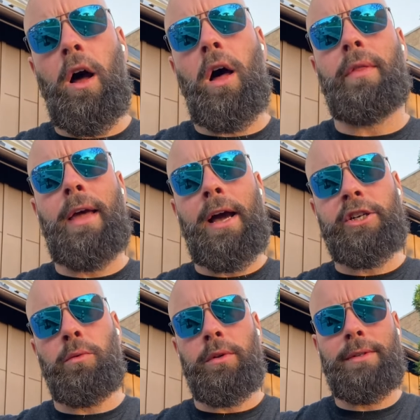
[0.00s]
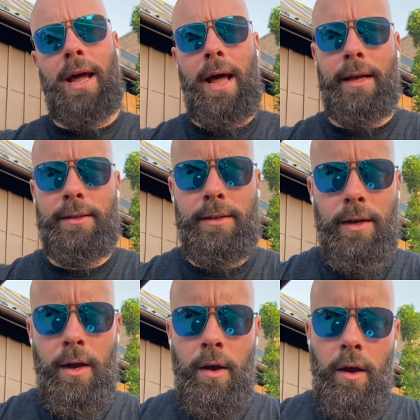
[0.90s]
On the actual test,
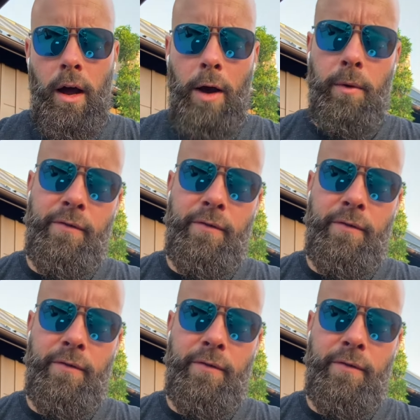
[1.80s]
I would